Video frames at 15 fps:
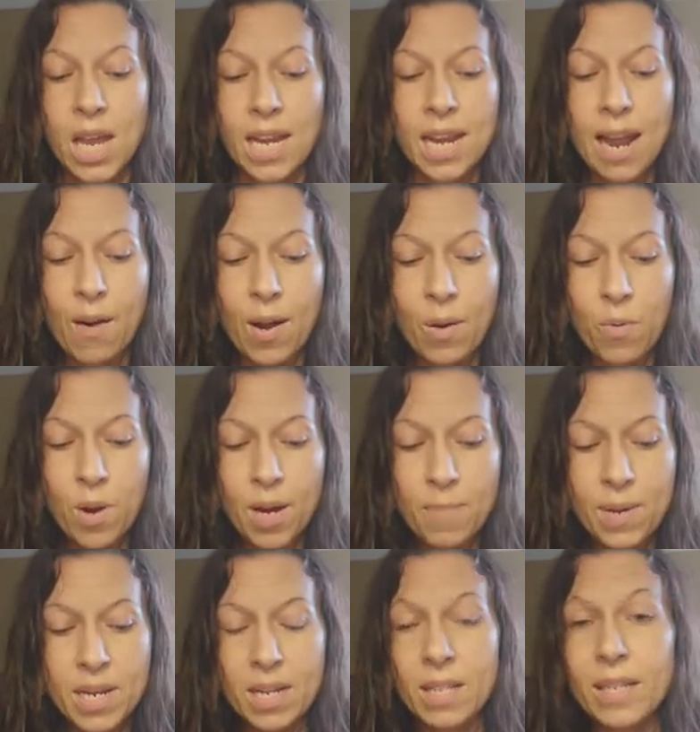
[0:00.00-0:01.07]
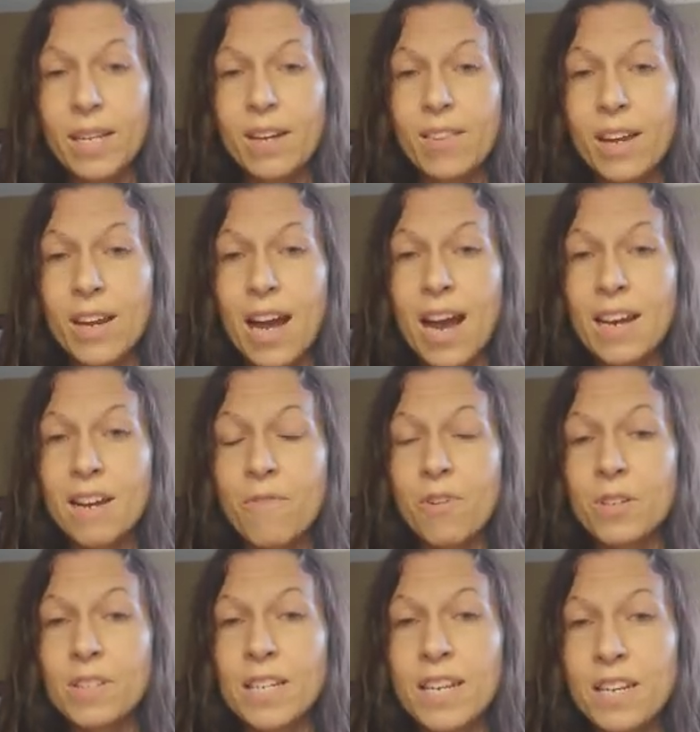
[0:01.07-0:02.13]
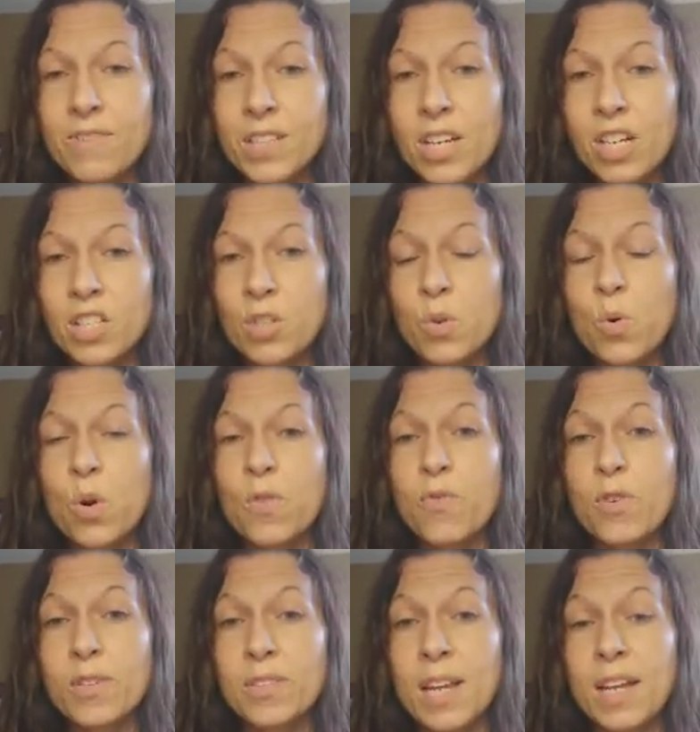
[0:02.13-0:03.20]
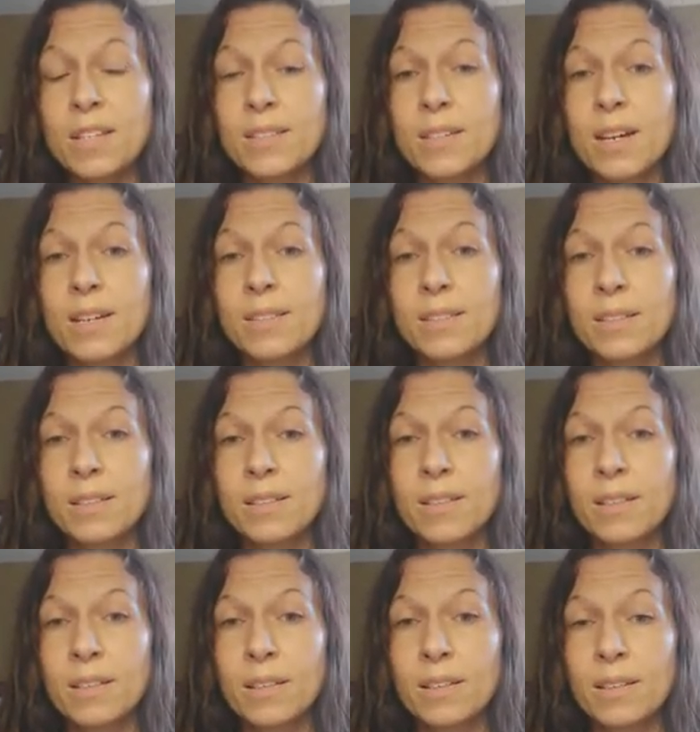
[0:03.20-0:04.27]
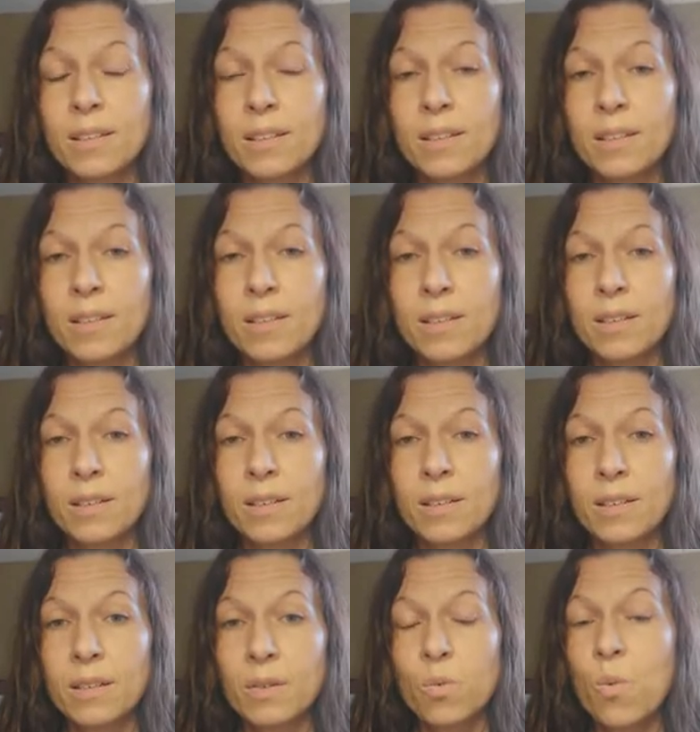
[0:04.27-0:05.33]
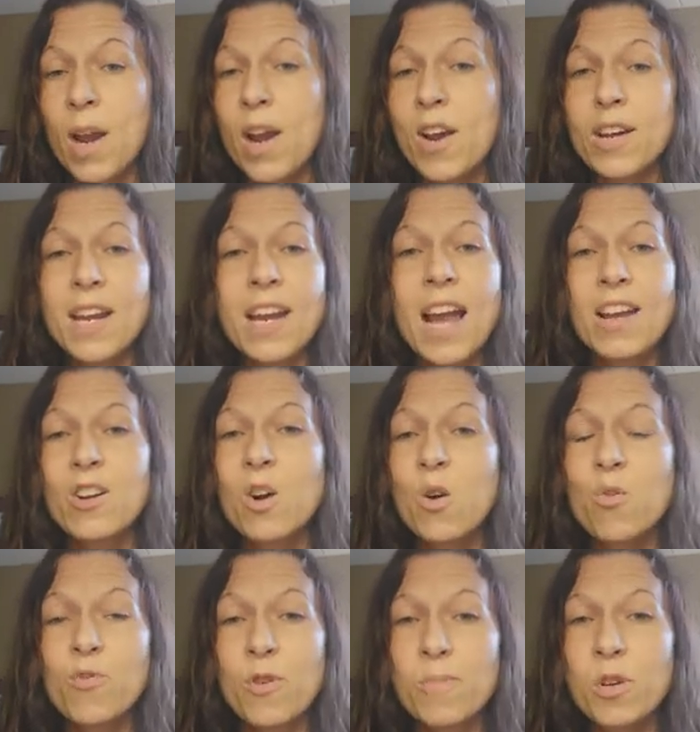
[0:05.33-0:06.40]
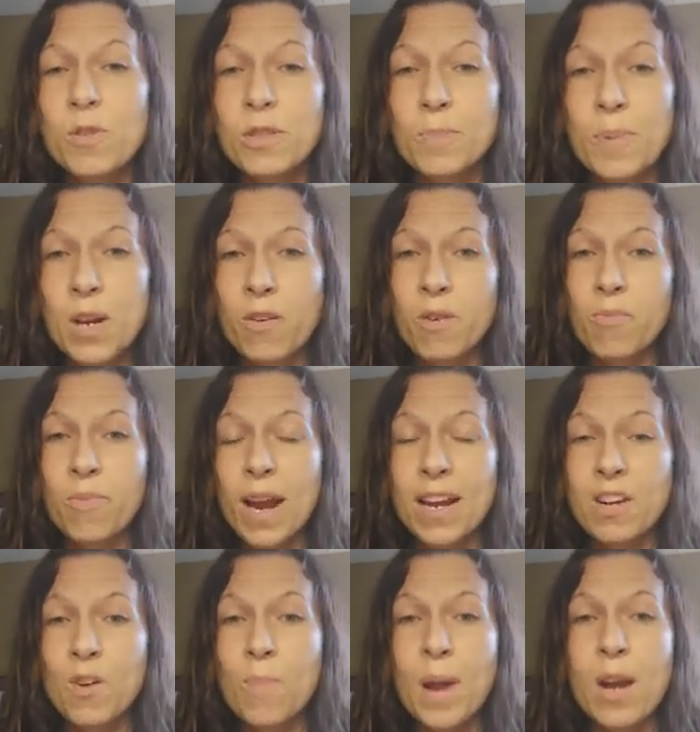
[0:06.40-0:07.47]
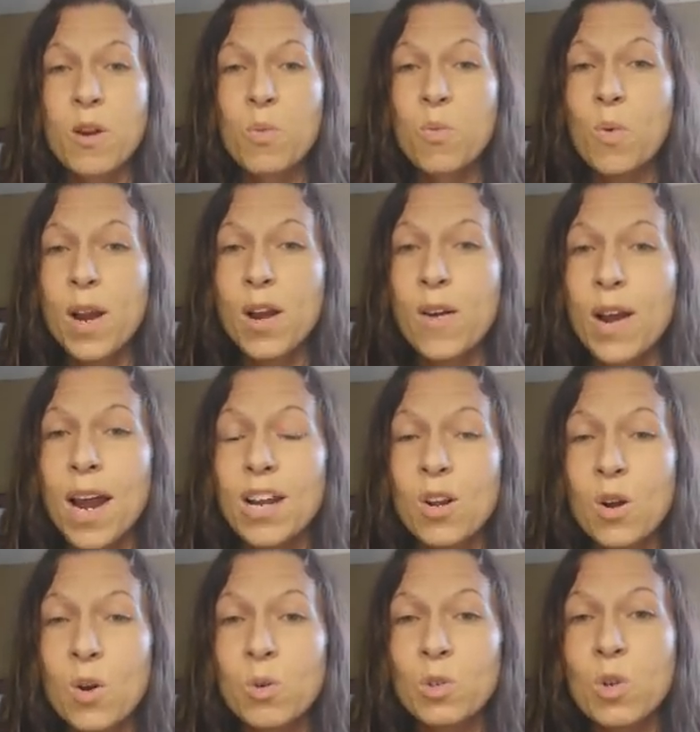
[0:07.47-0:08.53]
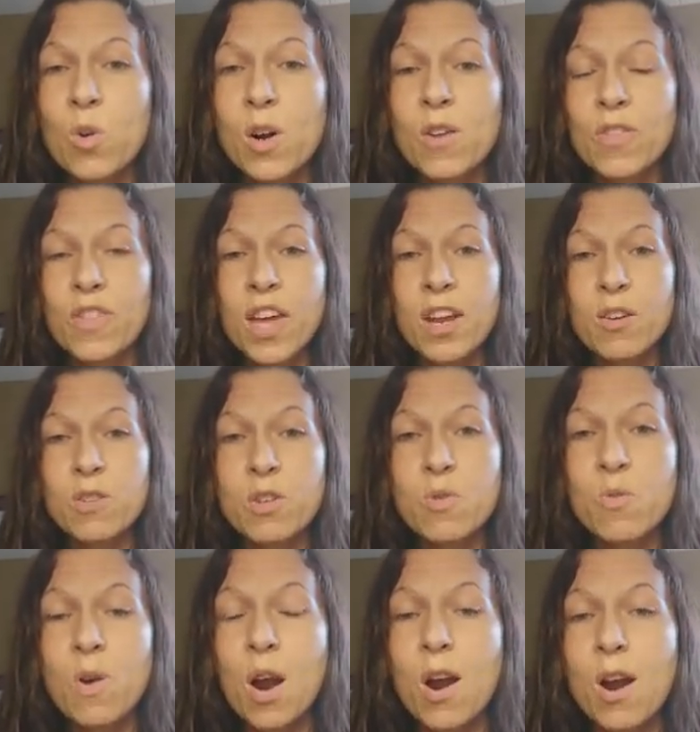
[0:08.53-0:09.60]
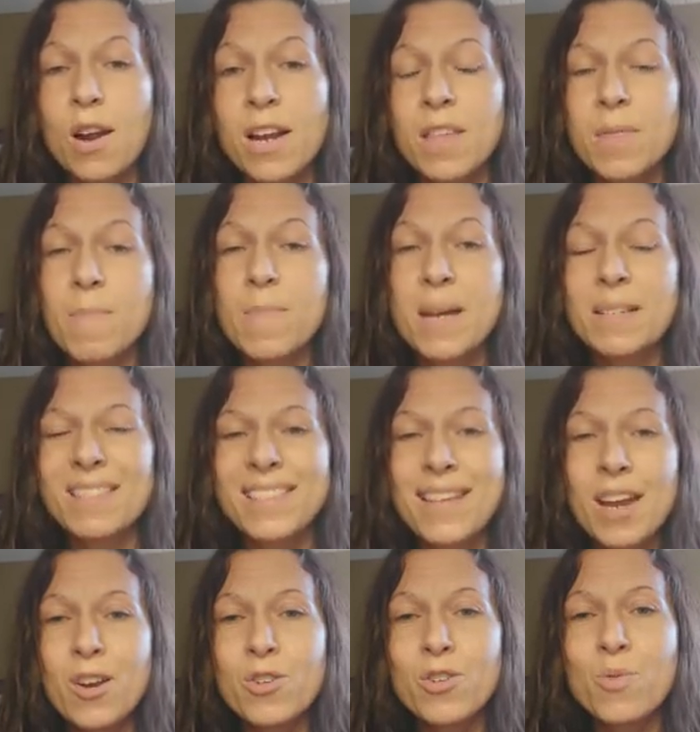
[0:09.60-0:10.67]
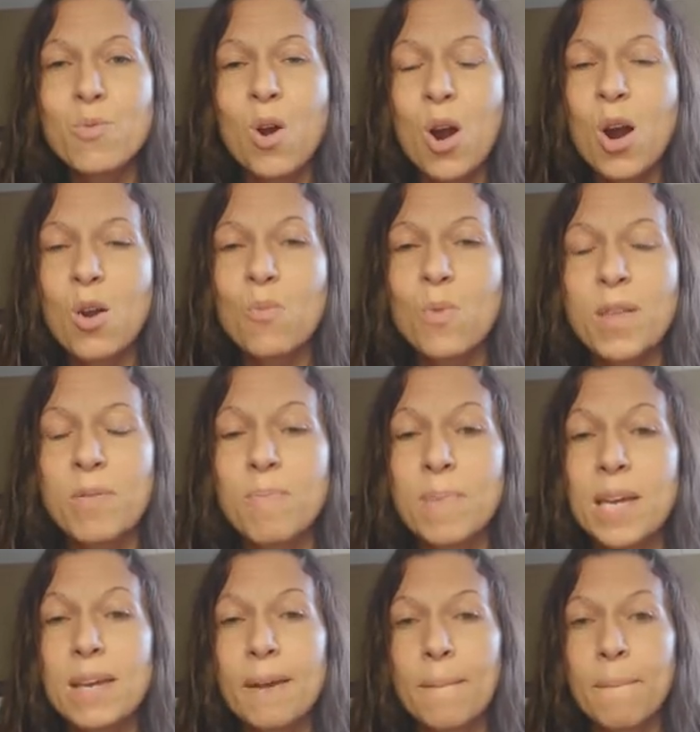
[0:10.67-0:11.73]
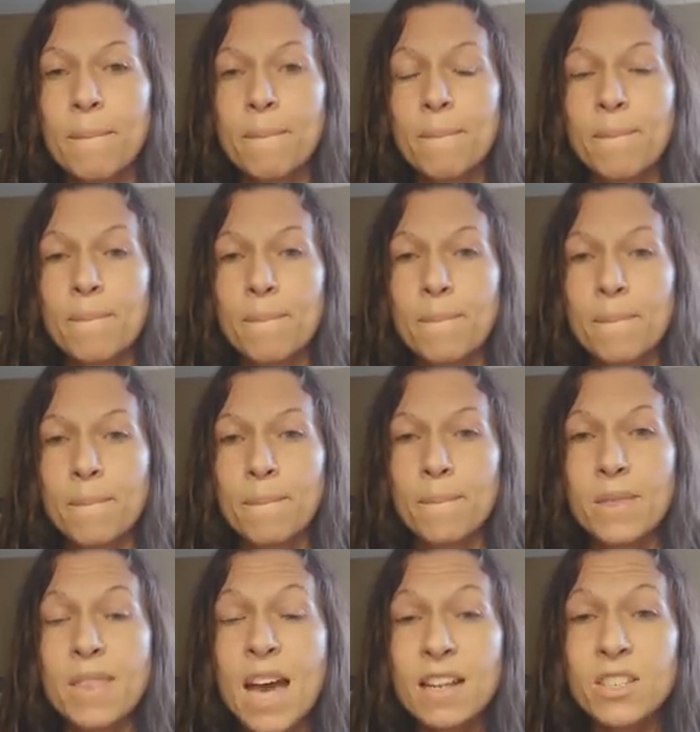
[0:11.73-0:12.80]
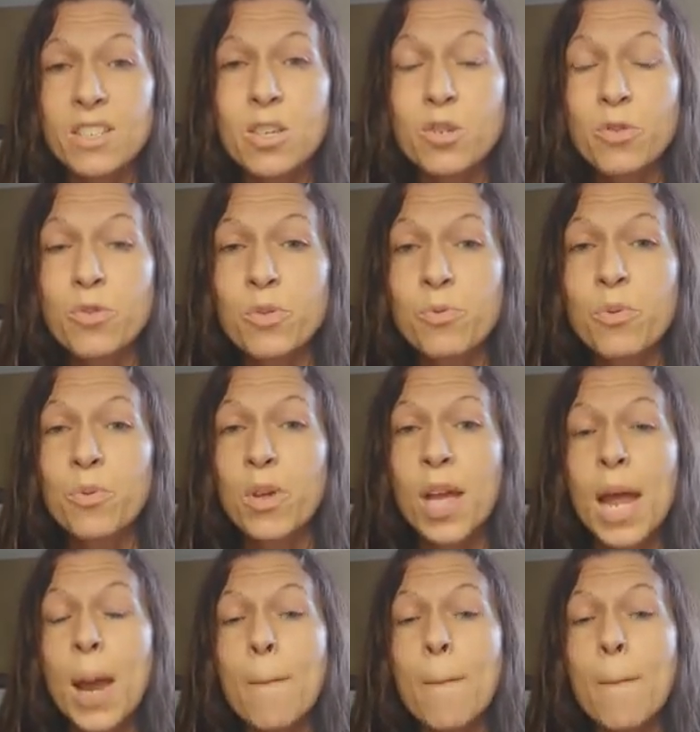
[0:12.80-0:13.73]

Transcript: Now I want to be clear that God never leaves us or forsakes us. Where can I go from your spirit, right? No matter where I go, Lord, there you are in the midst. There you are with me. That's the truth.